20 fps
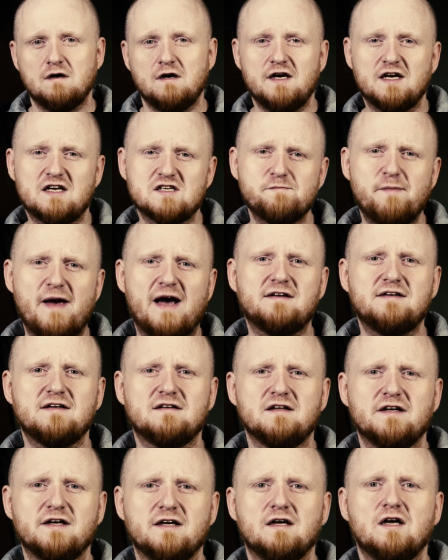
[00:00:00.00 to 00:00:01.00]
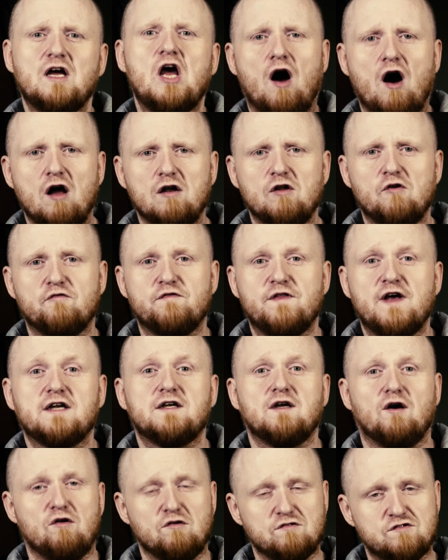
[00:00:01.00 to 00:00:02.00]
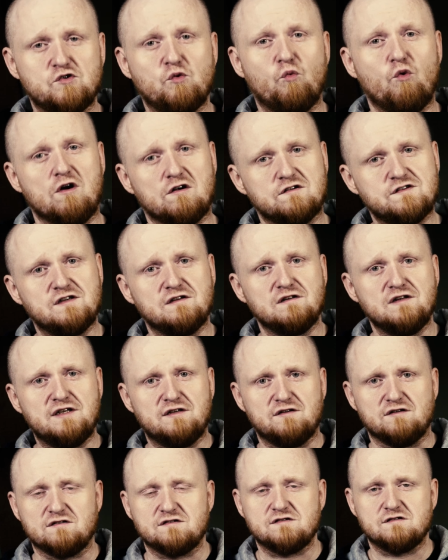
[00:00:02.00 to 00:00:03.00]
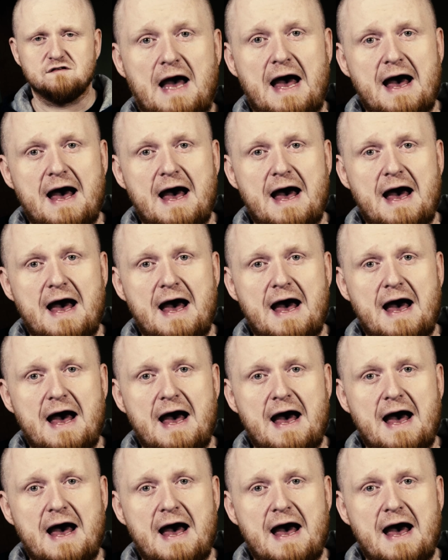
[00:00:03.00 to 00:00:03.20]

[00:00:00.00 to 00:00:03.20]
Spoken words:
Expectedly, all of that also works in Linux.